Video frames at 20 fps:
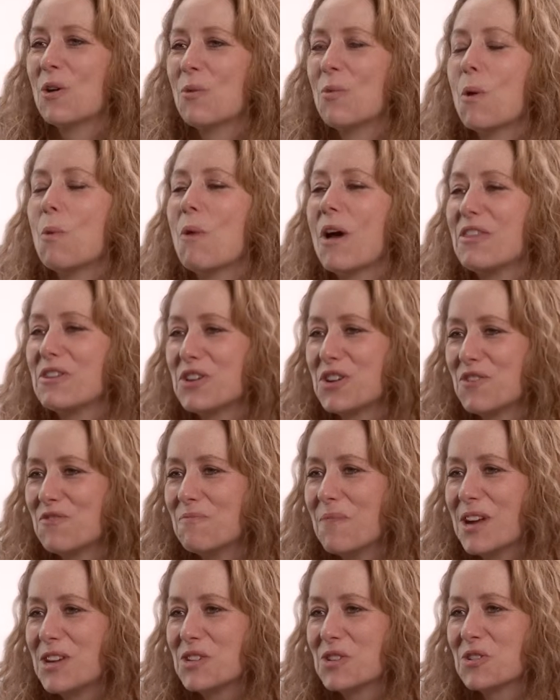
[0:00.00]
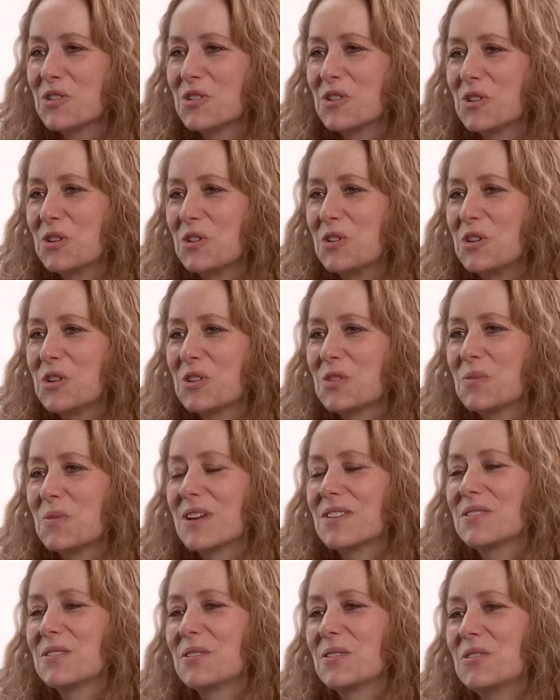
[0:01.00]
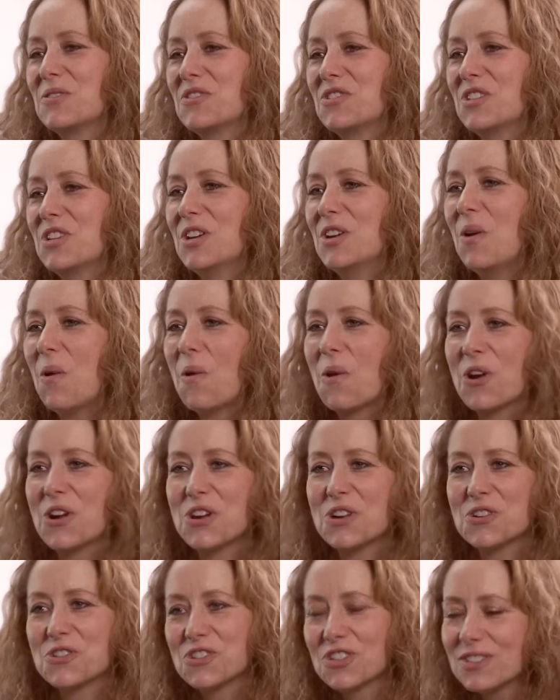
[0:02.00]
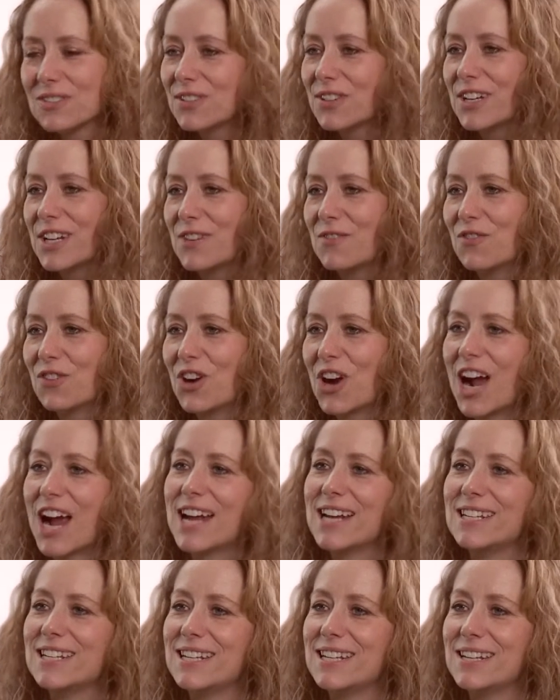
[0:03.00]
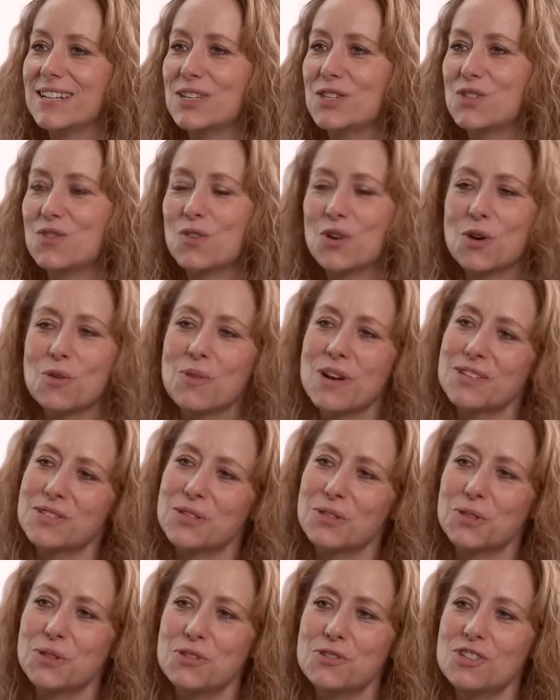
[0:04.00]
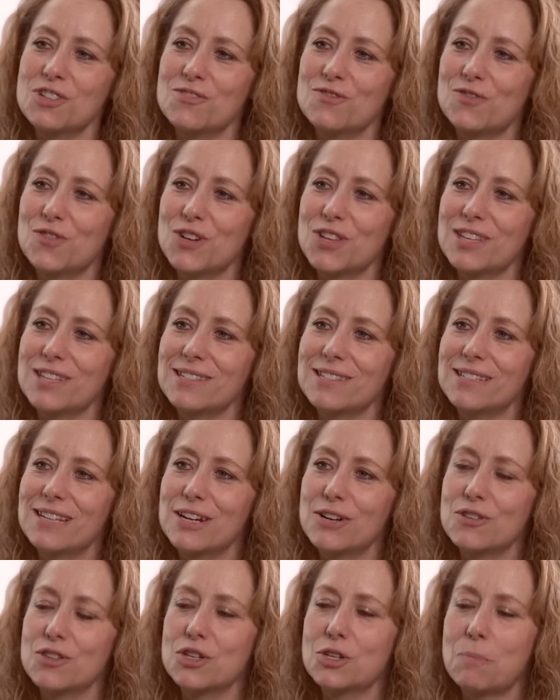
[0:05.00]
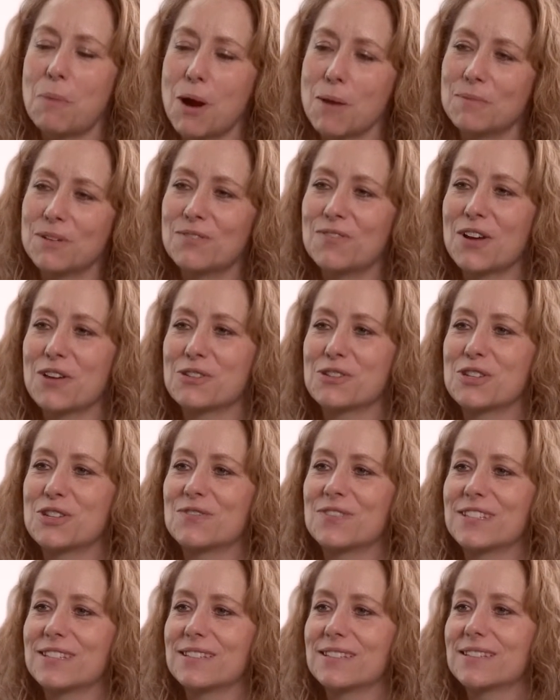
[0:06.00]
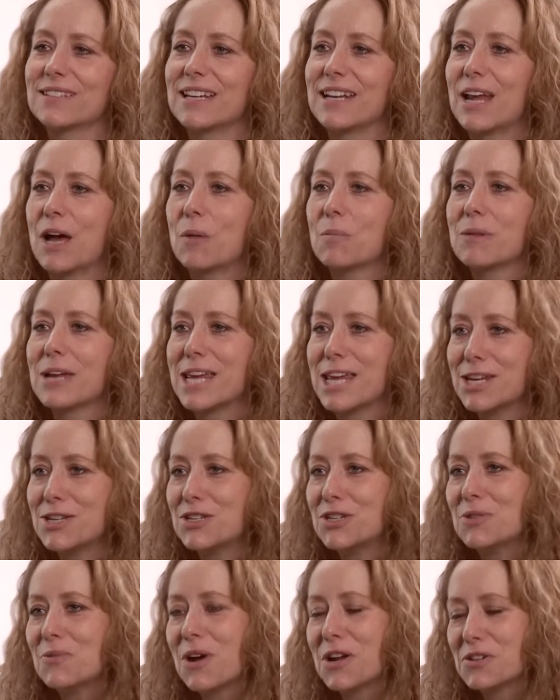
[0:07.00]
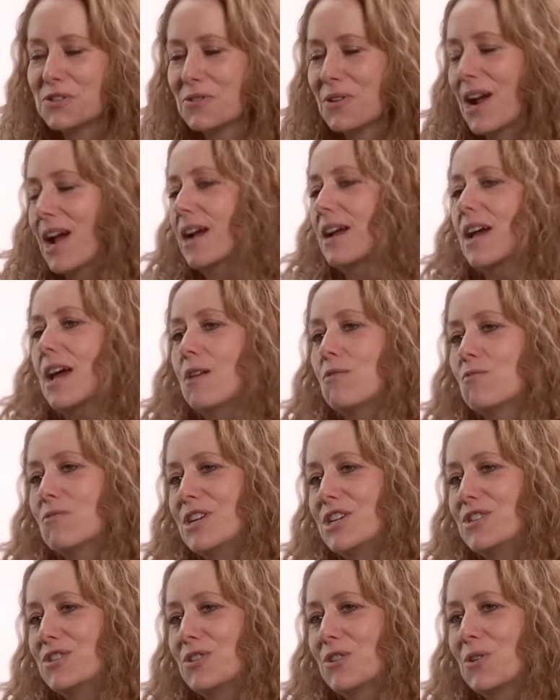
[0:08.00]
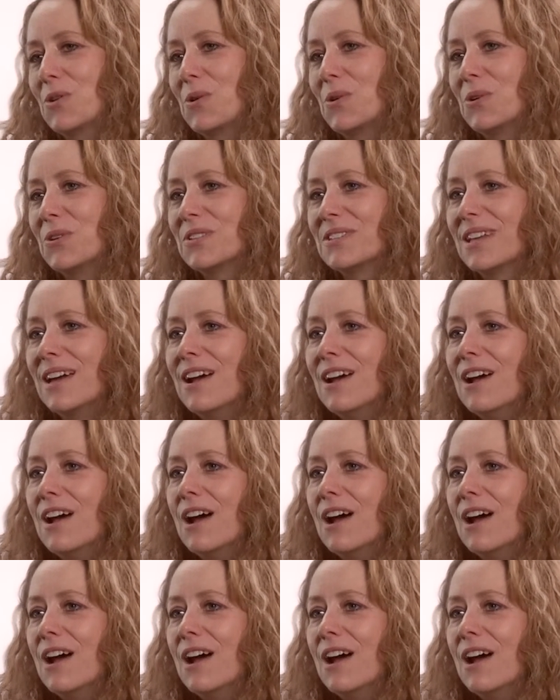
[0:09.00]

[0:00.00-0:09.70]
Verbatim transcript: Well, whether you've made your New Year's resolution or you're just looking for ideas for a resolution for this year, the Department of Health Services can help get you on track and reach your goals